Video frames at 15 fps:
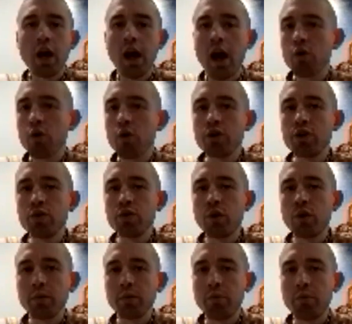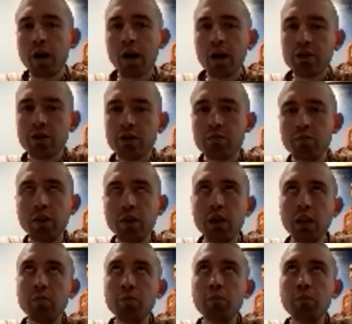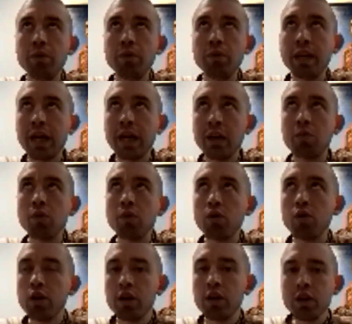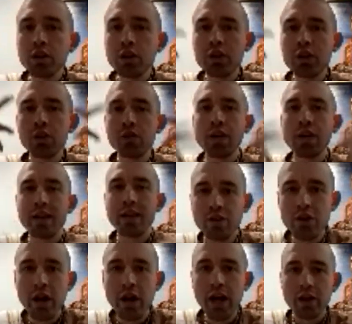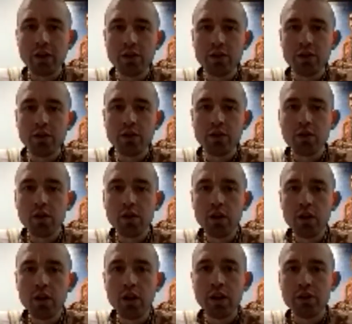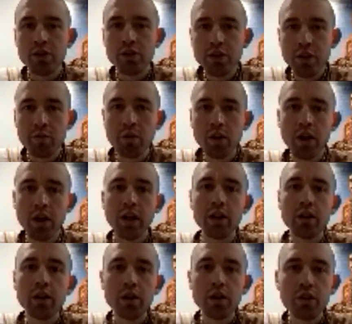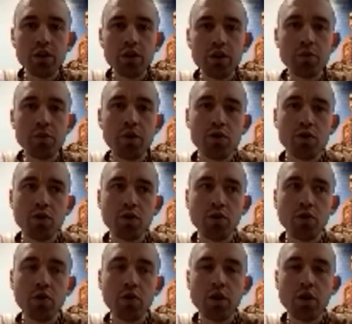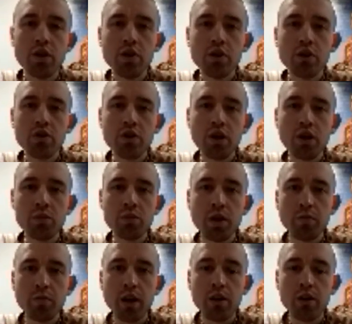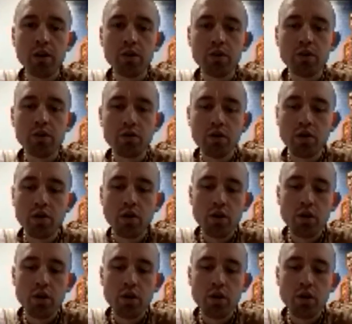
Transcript: how are you going to possibly be able to ingest and assimilate spiritual subject matters?